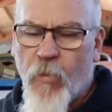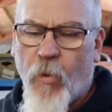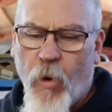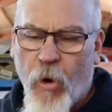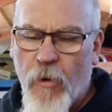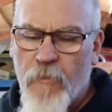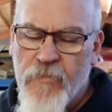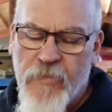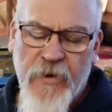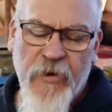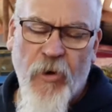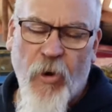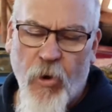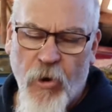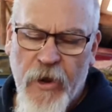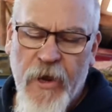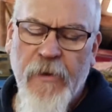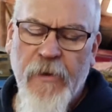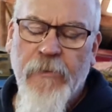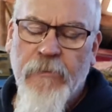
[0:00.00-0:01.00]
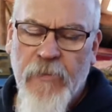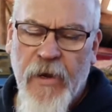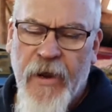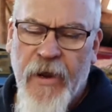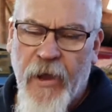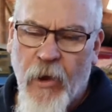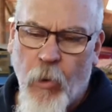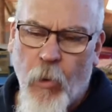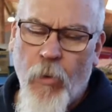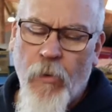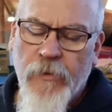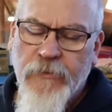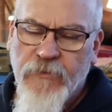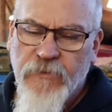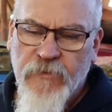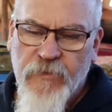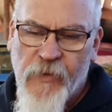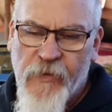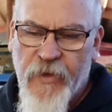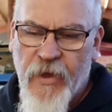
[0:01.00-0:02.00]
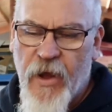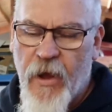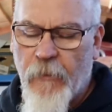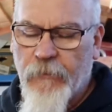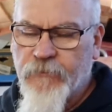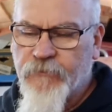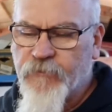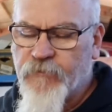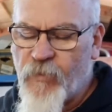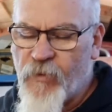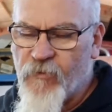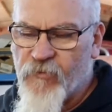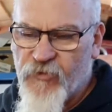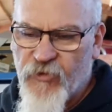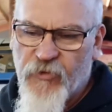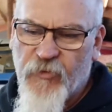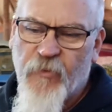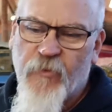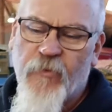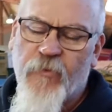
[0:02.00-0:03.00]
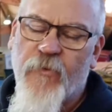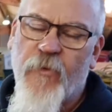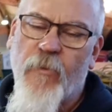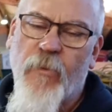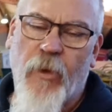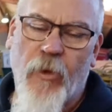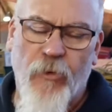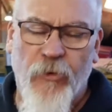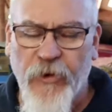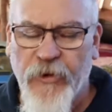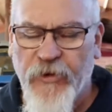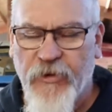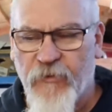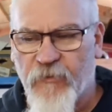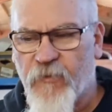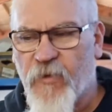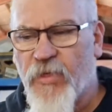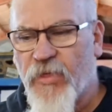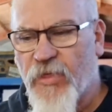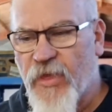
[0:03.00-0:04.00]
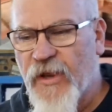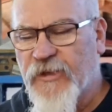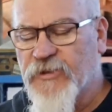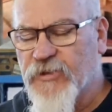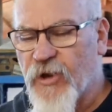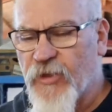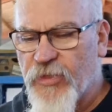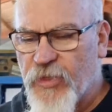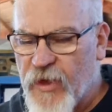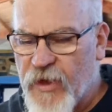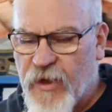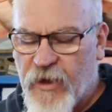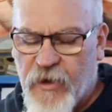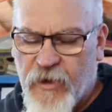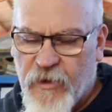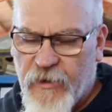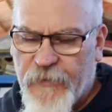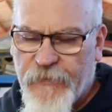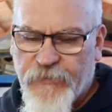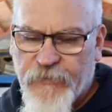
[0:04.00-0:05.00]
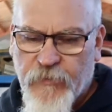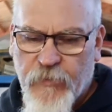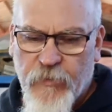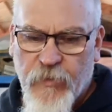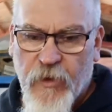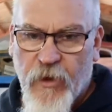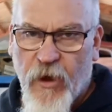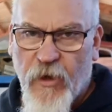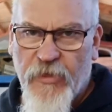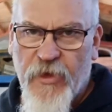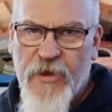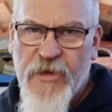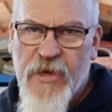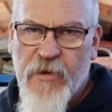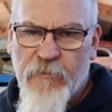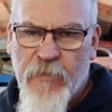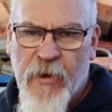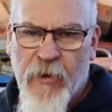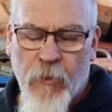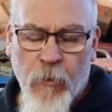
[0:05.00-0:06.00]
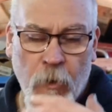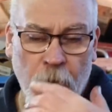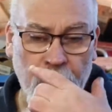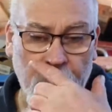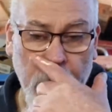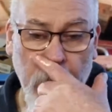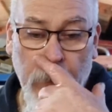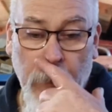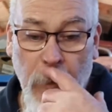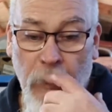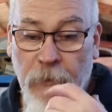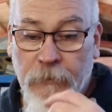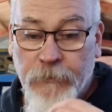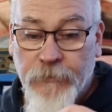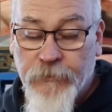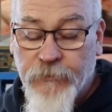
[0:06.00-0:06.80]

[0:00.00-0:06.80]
And I am now, just from learning different things, I think you're better off to put,